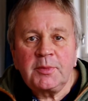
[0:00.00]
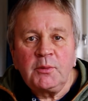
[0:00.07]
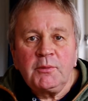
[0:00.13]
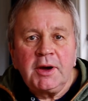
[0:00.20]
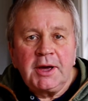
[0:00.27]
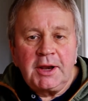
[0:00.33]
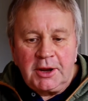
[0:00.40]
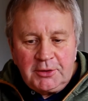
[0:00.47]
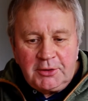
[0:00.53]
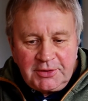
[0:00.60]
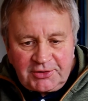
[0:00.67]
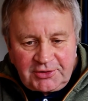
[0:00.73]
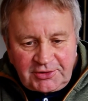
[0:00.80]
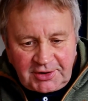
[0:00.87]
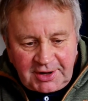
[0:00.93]
Well, hello,
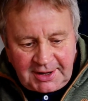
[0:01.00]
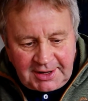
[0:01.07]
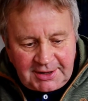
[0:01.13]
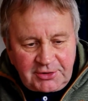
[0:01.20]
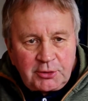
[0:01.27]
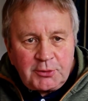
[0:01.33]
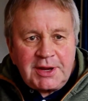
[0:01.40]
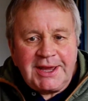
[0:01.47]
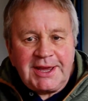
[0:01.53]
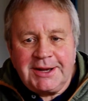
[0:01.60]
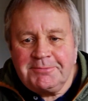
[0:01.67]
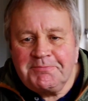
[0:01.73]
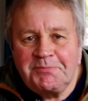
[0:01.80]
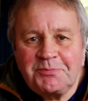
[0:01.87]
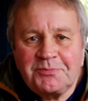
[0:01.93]
it's Andrew
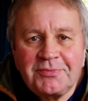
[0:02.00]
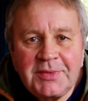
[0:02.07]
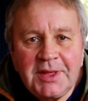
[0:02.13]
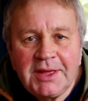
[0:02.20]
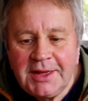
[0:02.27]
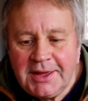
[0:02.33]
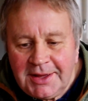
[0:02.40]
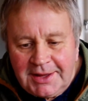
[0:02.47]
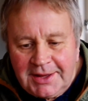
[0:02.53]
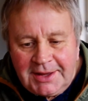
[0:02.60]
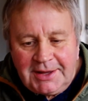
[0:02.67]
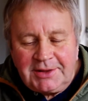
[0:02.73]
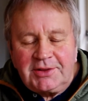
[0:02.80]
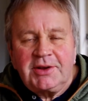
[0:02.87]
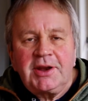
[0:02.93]
again,
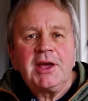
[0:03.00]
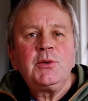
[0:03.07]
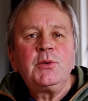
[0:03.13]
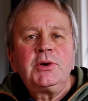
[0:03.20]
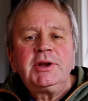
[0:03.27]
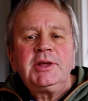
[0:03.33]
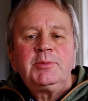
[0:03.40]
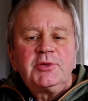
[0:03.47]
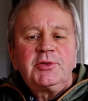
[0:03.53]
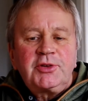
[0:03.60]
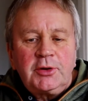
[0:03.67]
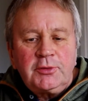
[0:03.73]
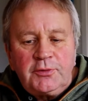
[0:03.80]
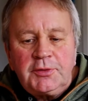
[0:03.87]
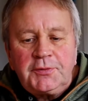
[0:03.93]
and today we're at
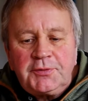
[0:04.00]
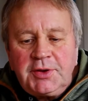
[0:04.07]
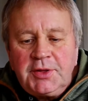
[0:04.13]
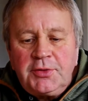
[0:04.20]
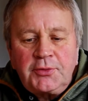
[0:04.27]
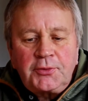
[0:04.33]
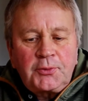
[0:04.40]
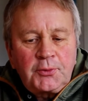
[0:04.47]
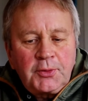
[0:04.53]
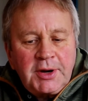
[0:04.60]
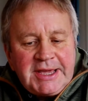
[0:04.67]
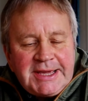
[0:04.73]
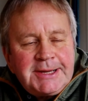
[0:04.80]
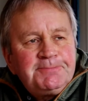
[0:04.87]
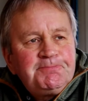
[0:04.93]
episode
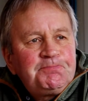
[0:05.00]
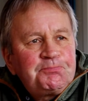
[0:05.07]
53.